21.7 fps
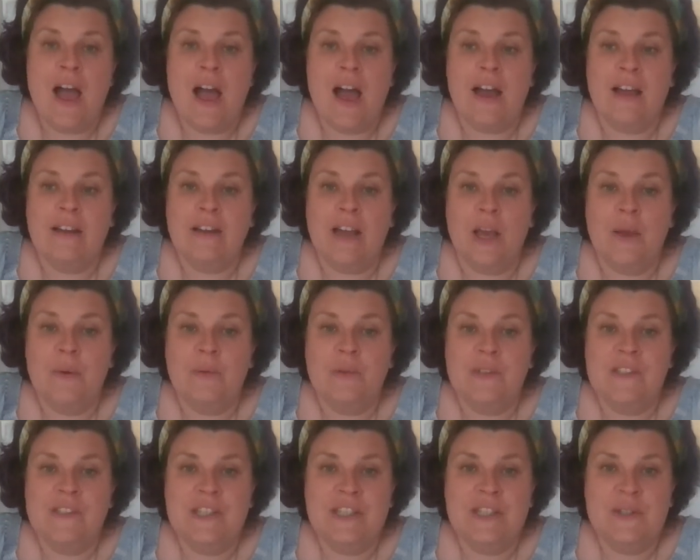And I will
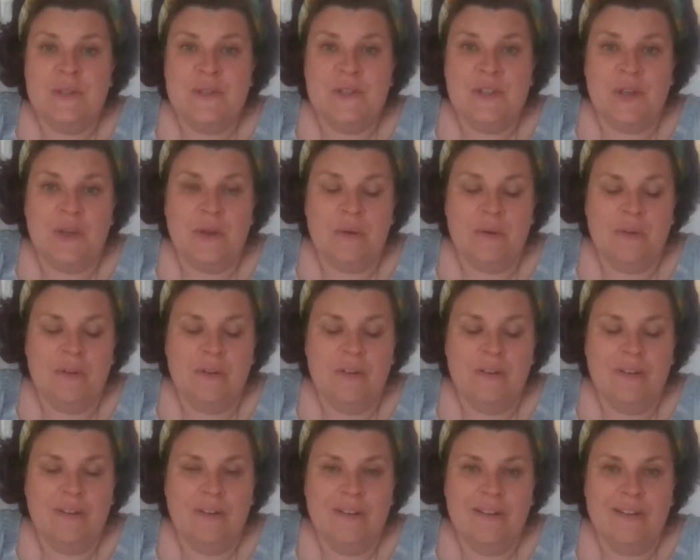see you soon
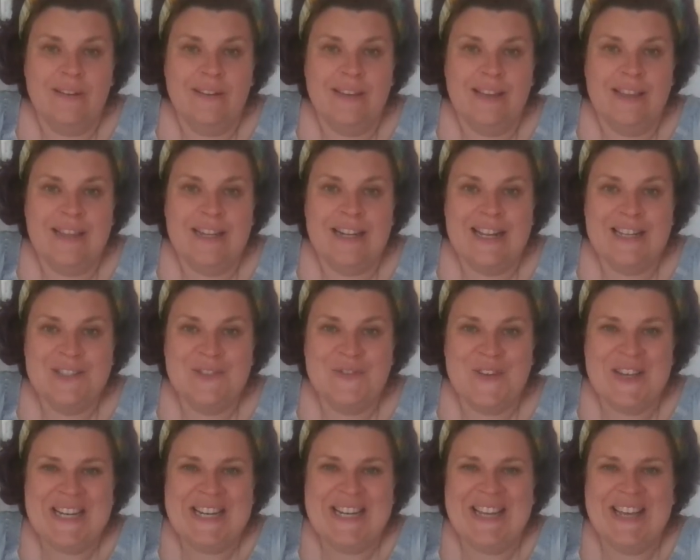in the next
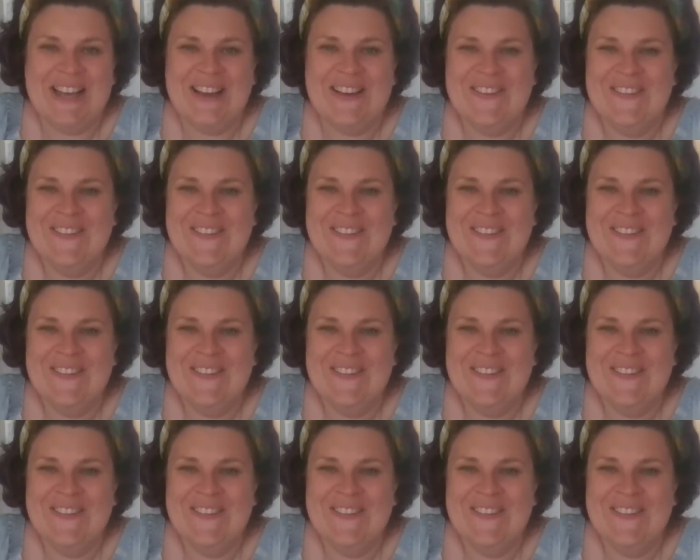video.